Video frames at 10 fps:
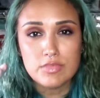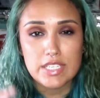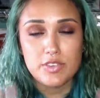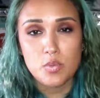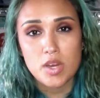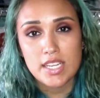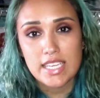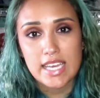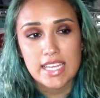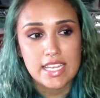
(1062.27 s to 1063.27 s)
if you want to
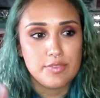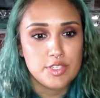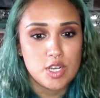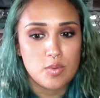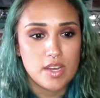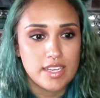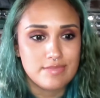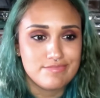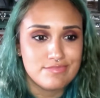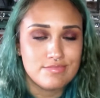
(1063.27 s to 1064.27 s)
get it, if you don't want it,
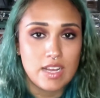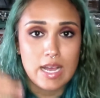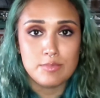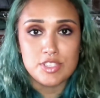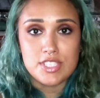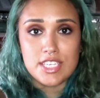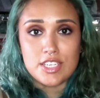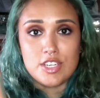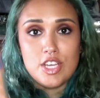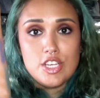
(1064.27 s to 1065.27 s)
I'm just
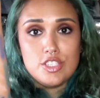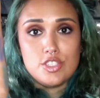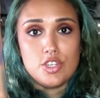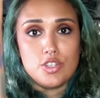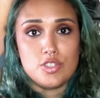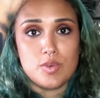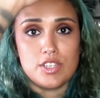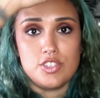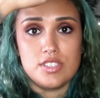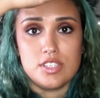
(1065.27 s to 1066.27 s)
here to show you
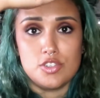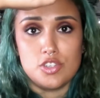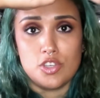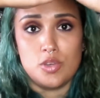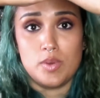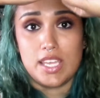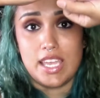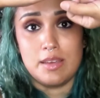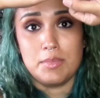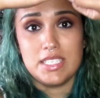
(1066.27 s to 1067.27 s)
swatches and show you what
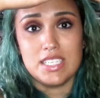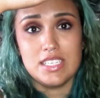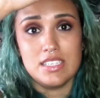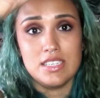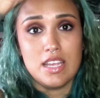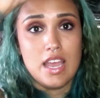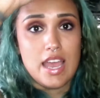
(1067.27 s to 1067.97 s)
can be done,